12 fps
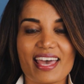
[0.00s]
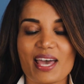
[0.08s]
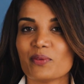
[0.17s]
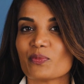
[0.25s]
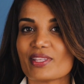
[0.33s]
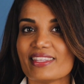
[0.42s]

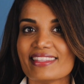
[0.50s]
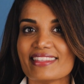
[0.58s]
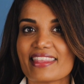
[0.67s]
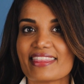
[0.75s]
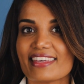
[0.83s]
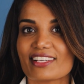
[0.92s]
And within
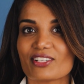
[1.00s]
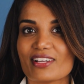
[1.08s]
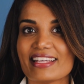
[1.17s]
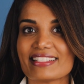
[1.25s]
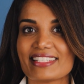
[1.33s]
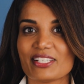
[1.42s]
the thicker
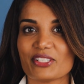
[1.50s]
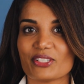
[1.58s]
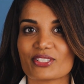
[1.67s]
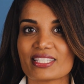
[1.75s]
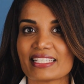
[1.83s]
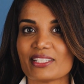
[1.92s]
anterior
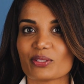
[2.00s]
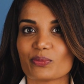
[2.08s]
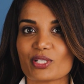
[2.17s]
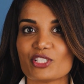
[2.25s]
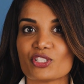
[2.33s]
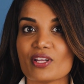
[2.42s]
cingulate
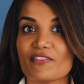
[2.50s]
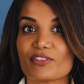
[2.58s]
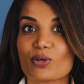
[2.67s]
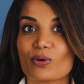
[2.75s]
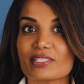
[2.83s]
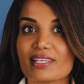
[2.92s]
region of the
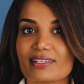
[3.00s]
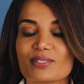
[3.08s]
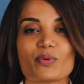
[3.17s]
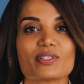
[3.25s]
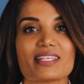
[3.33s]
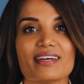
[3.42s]
cortex
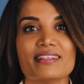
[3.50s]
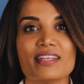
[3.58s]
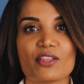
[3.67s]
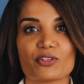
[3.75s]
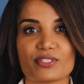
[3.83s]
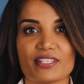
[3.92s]
was
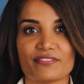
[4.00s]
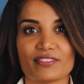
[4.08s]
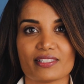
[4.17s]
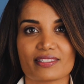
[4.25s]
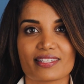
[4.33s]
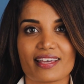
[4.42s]
another
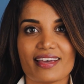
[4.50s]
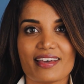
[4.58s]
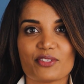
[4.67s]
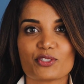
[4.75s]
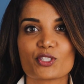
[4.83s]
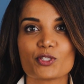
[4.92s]
difference.
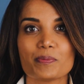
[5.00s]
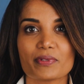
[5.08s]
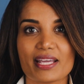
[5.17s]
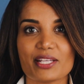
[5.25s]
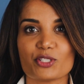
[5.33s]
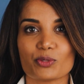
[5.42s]
The
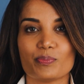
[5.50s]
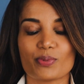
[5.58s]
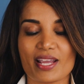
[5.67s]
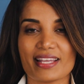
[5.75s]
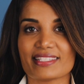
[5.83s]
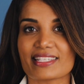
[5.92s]
superager
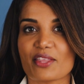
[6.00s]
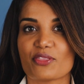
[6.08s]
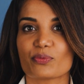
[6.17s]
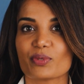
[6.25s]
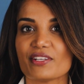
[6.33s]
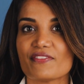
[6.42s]
brains had
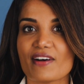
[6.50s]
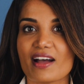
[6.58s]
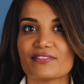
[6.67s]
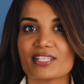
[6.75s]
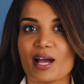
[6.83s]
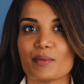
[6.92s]
three to
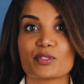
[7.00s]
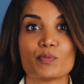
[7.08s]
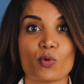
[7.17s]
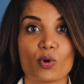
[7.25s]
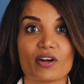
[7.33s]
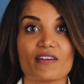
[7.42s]
five times
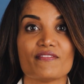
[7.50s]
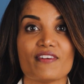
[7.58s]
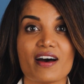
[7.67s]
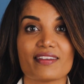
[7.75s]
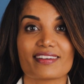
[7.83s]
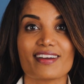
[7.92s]
more
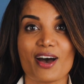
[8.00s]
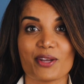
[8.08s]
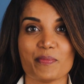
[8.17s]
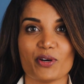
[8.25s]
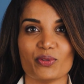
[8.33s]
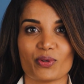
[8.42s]
von
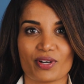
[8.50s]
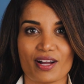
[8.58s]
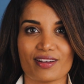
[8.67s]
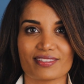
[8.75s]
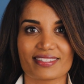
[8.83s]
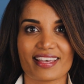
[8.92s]
Economo
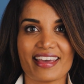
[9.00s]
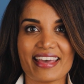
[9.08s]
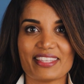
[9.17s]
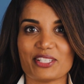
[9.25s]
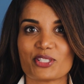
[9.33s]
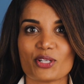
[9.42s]
neurons.
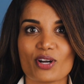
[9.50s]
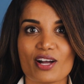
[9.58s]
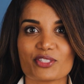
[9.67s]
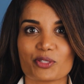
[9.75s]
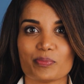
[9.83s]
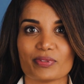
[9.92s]
These
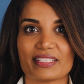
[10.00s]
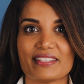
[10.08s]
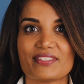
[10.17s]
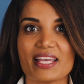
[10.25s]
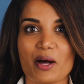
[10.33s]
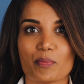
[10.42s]
neurons are
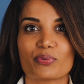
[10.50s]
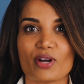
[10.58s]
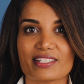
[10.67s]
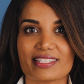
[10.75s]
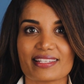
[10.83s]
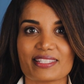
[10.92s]
believed to help
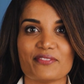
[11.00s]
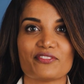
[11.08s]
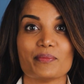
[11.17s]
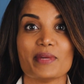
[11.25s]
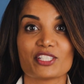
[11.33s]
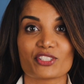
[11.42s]
process
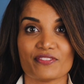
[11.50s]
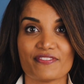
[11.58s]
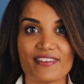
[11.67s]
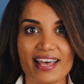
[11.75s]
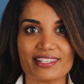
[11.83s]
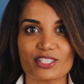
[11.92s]
information
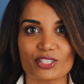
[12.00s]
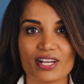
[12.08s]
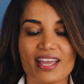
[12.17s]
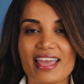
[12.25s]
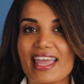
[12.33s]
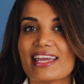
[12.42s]
faster,
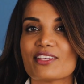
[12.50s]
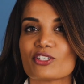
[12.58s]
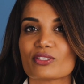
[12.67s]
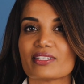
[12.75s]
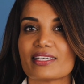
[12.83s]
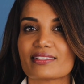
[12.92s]
and
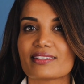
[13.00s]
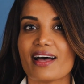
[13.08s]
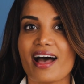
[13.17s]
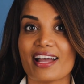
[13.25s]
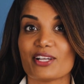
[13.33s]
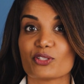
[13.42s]
they're linked to
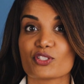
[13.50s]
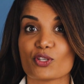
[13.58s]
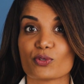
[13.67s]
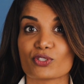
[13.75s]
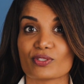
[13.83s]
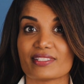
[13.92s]
higher
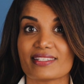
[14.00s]
social